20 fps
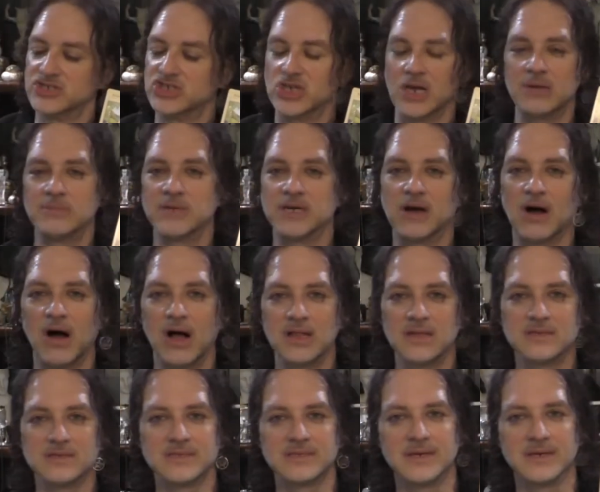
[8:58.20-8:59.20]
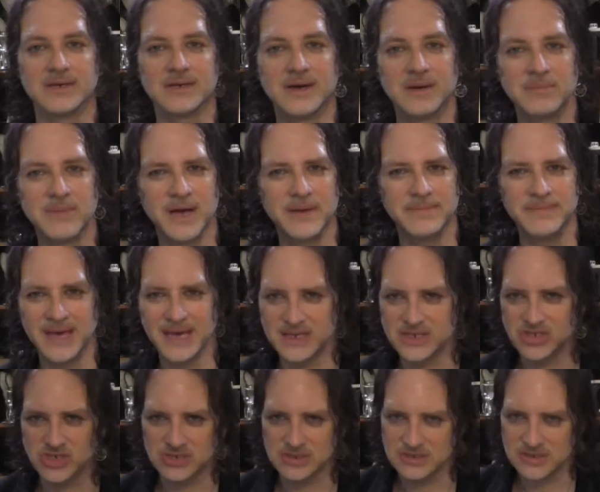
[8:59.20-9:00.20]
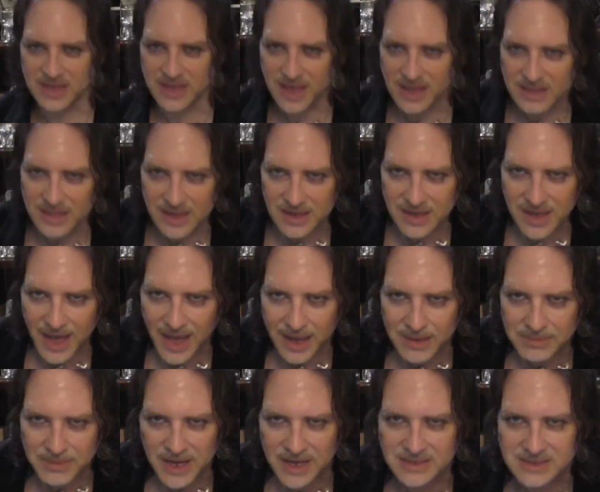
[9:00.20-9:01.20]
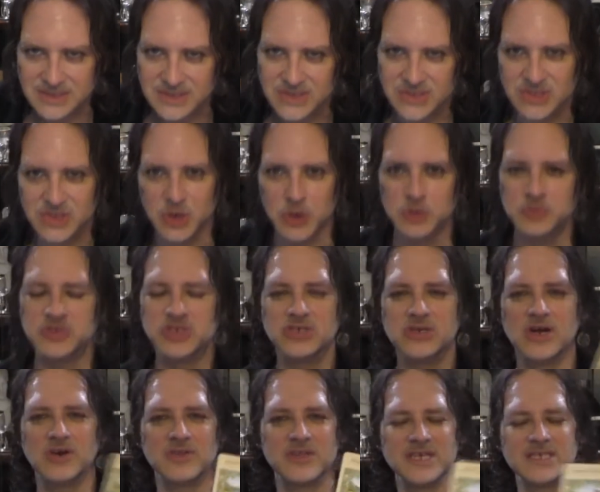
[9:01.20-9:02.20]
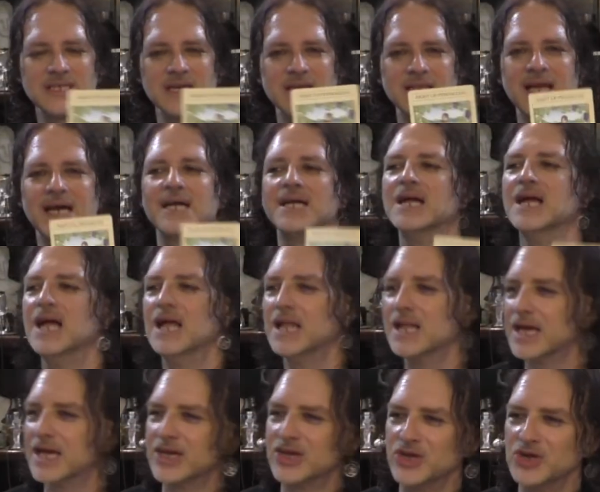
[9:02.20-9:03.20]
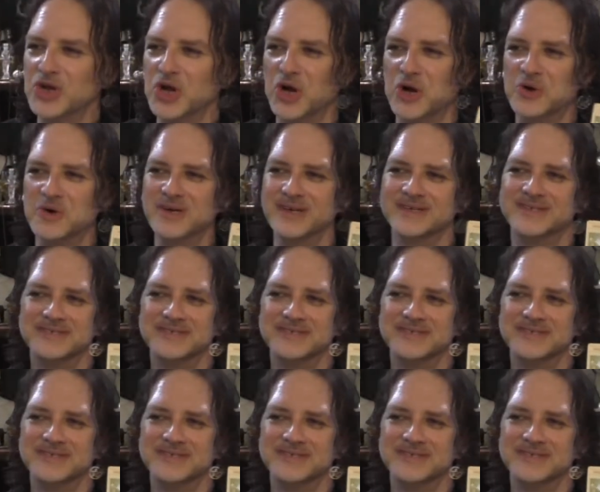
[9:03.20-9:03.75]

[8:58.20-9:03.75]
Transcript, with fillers: the gentleman caller is going to come by. Make sure the, the cat box is scooped, you know, things like that. Like, you know,